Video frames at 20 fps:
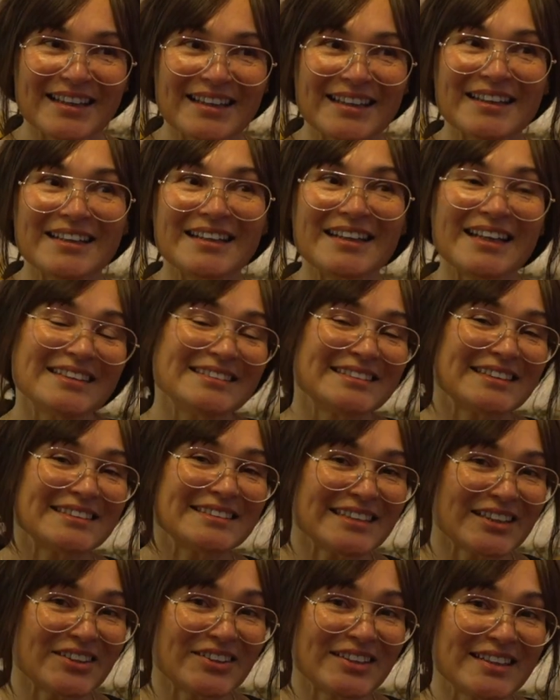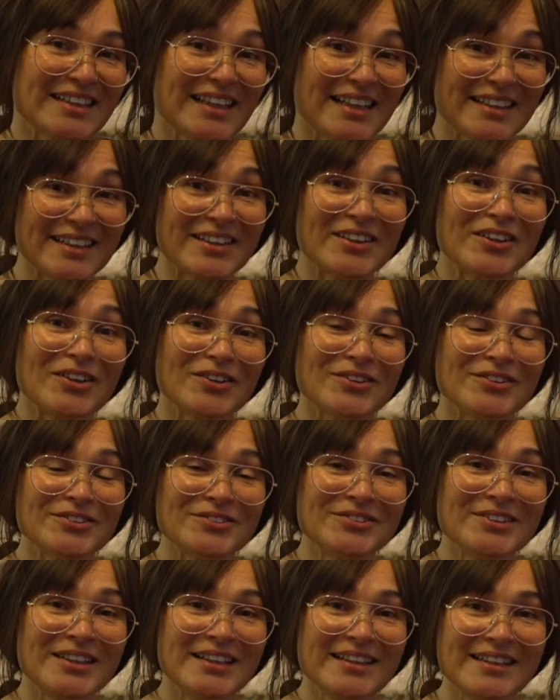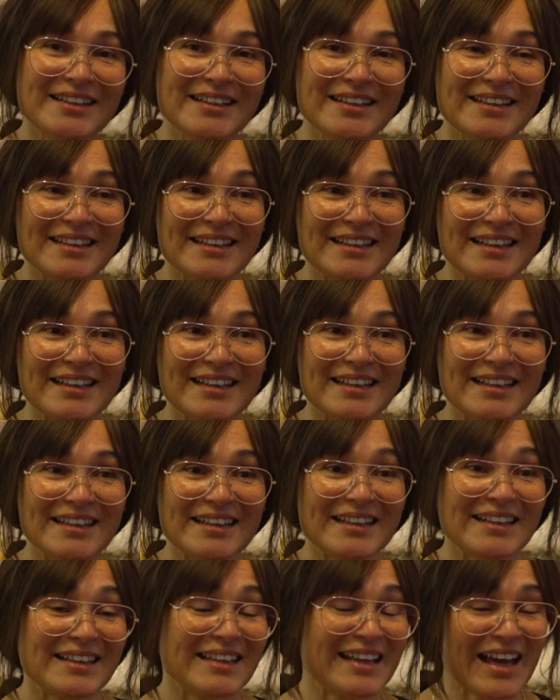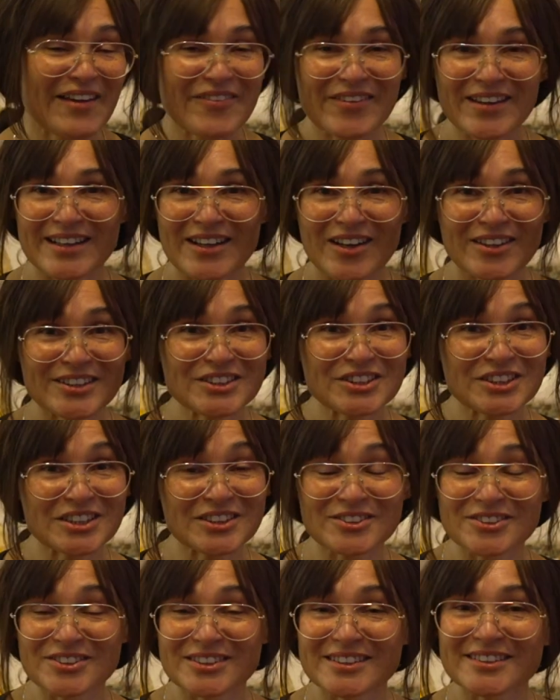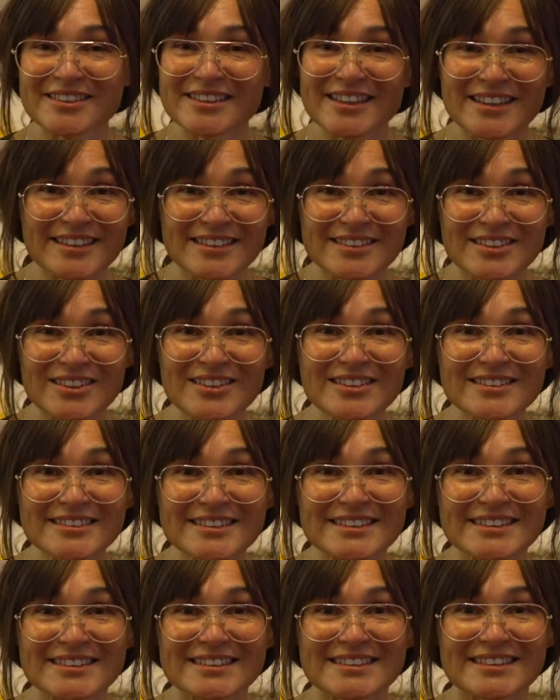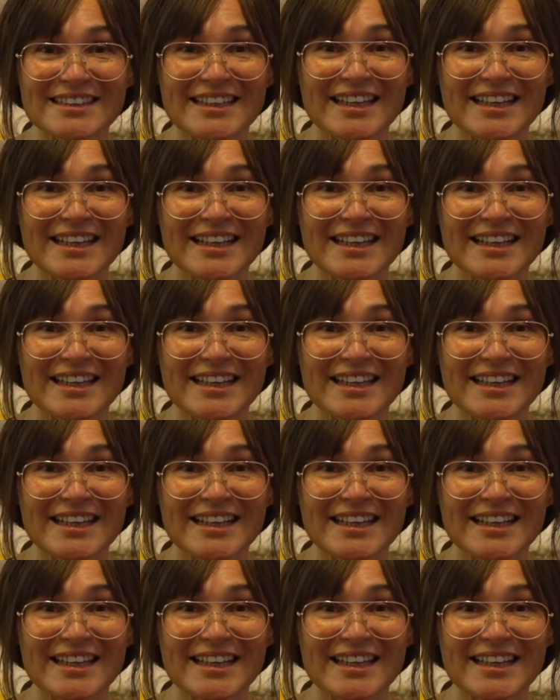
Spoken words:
the necessary letting go now that our children are young adults.